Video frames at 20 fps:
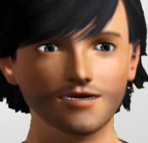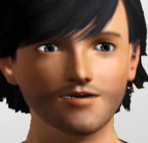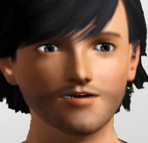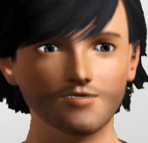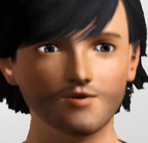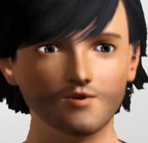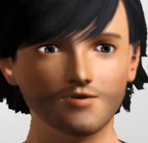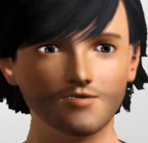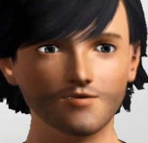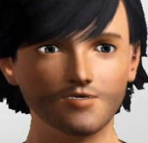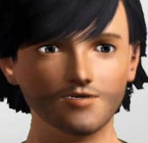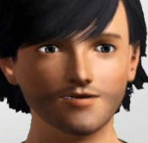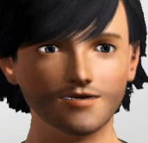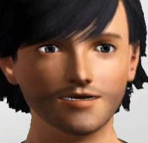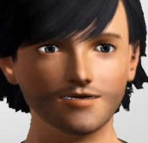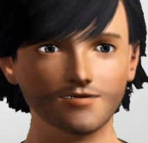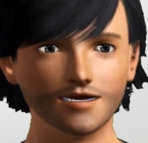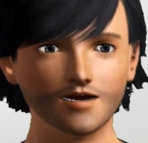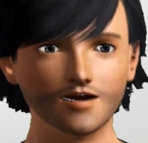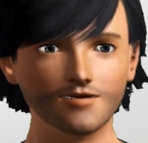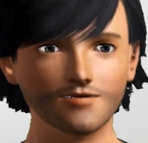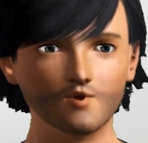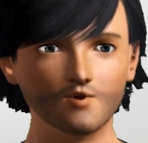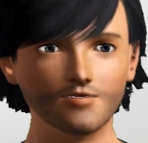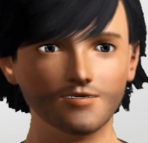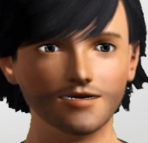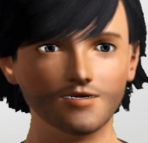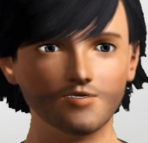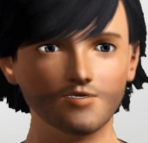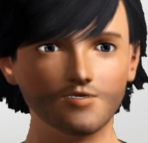Thank you for sitting down with
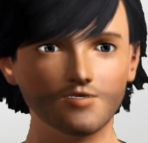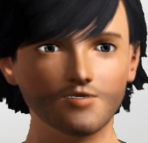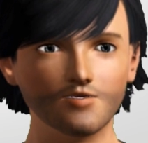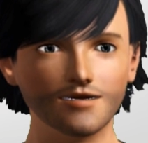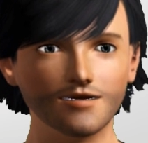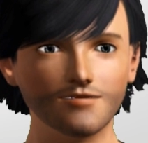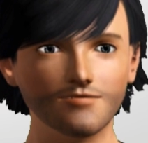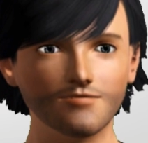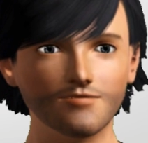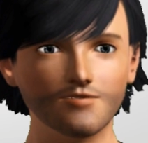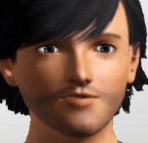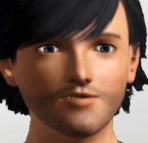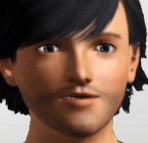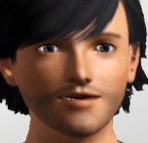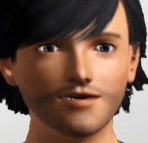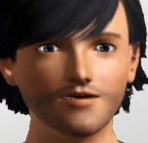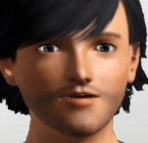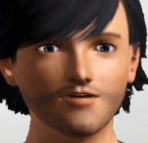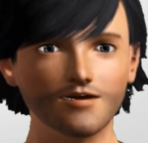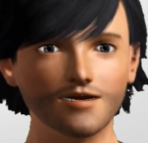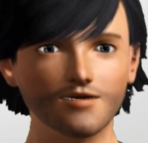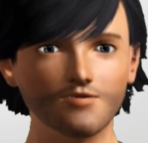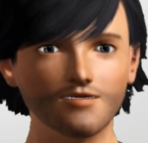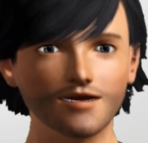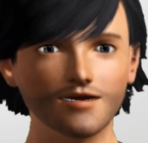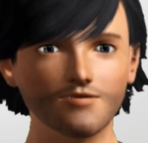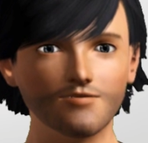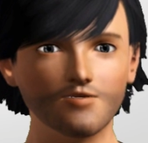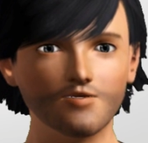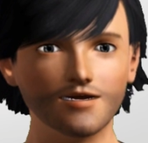us, James. You've been a
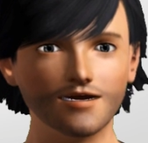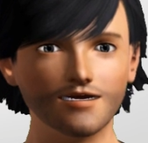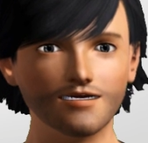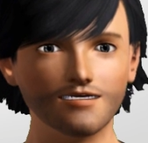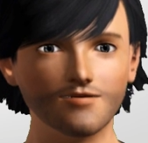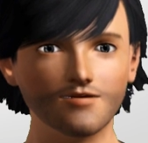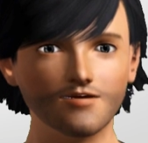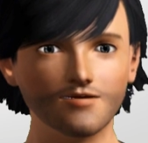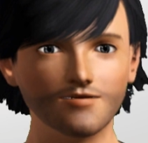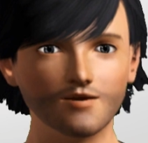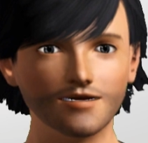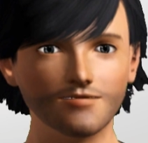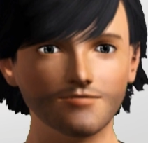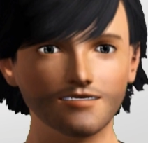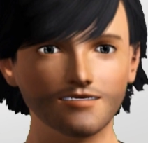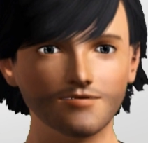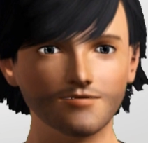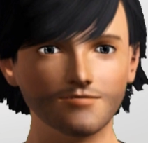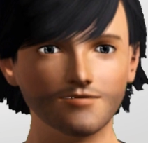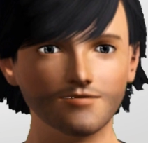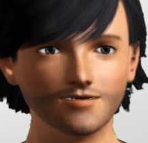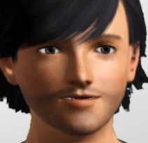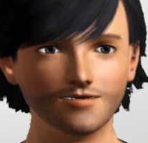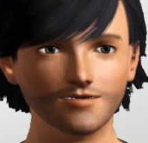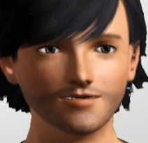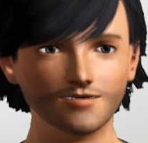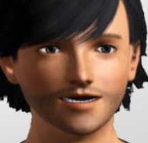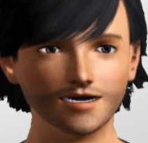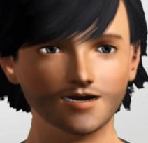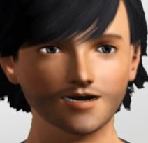fantastic guest.
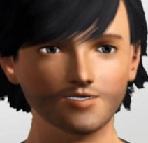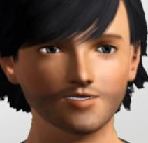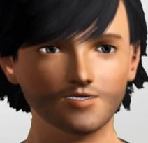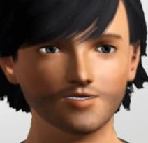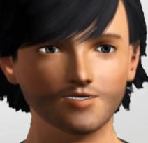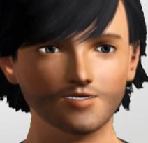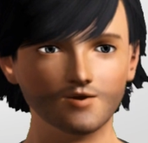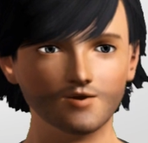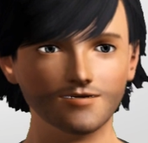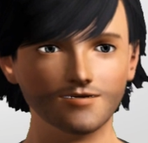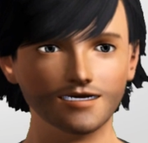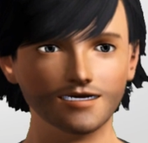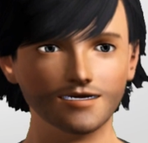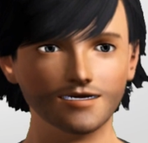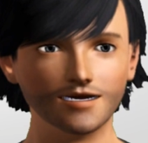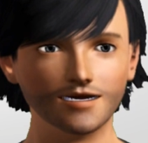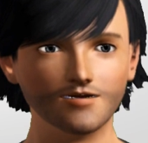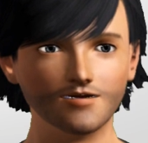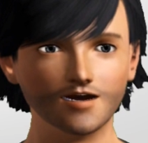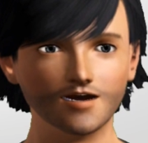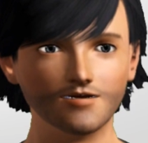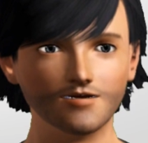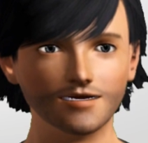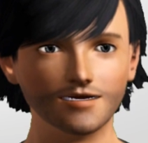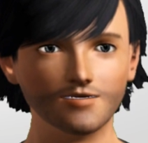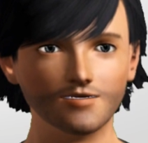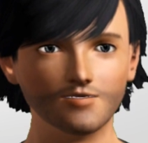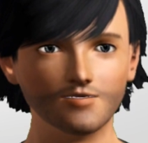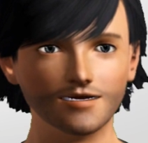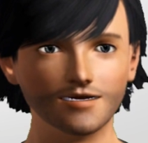We hope you can join us again sometime